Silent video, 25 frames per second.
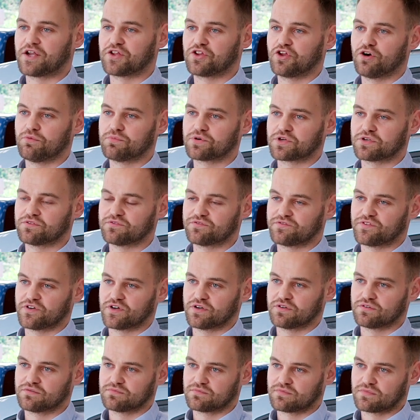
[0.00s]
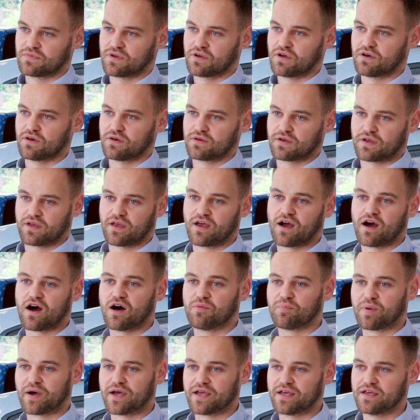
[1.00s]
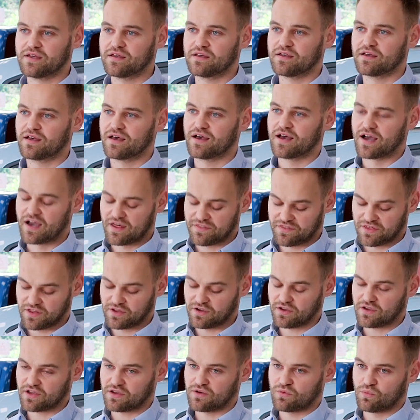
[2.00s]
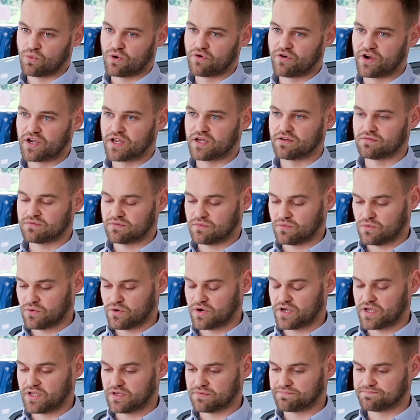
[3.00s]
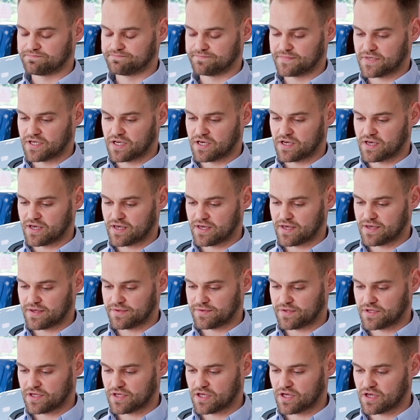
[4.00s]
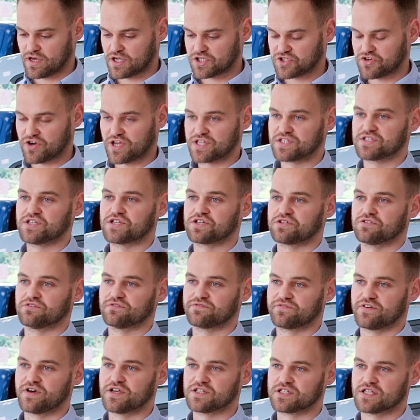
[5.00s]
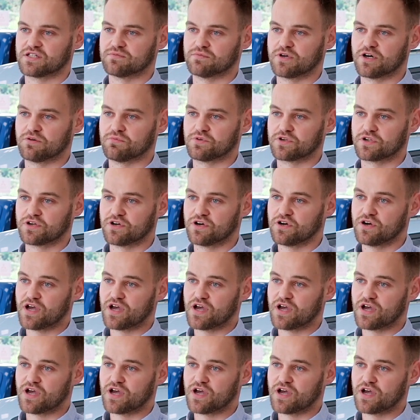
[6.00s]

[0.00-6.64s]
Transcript: adoption for car buying, I think we're in a transitional phase at the moment.